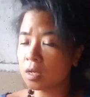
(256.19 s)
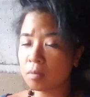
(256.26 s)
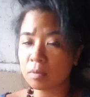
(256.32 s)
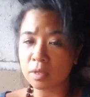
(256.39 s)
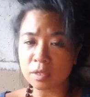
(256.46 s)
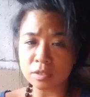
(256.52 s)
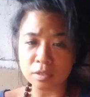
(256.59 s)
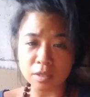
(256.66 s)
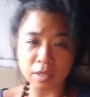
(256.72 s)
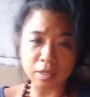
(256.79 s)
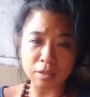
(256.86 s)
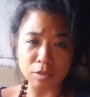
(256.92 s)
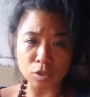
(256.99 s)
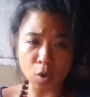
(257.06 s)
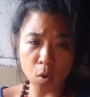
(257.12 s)
But that's like
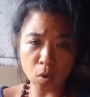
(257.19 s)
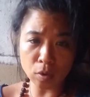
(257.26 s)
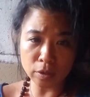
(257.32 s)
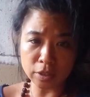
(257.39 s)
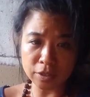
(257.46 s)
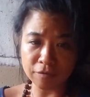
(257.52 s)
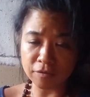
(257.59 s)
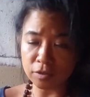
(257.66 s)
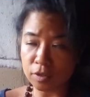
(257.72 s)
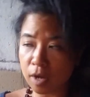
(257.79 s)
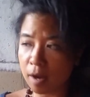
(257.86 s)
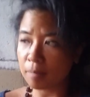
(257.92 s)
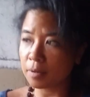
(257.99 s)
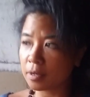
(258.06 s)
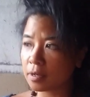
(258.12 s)
a totally different
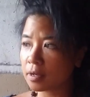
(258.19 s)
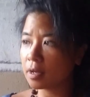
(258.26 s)
topic.